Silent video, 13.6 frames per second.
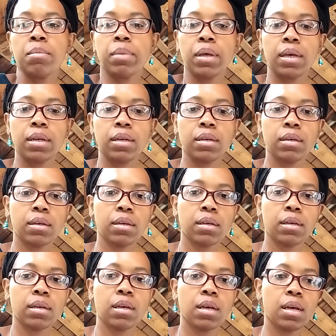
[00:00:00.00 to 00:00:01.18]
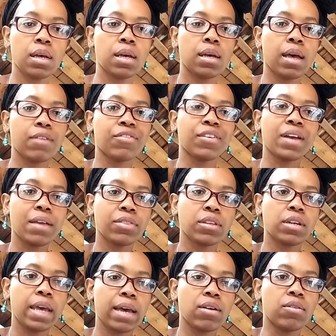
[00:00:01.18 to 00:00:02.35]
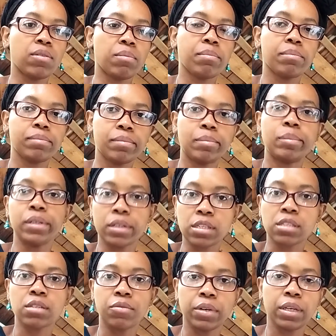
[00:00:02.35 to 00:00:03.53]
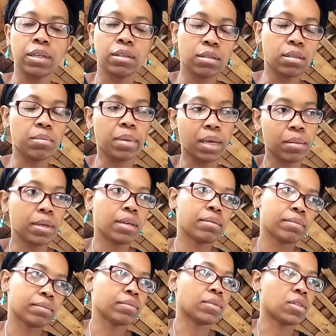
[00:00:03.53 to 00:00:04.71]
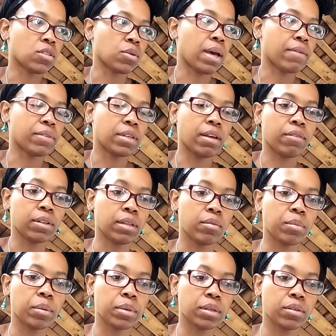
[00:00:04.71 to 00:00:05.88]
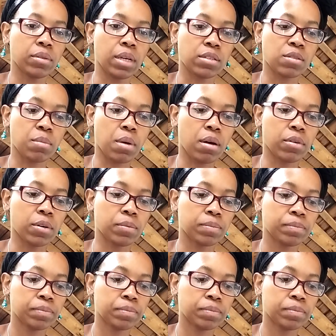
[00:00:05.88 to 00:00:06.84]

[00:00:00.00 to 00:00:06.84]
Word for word: But uh, I forgot the on books to read to the baby. So I have to definitely remember to do that tomorrow.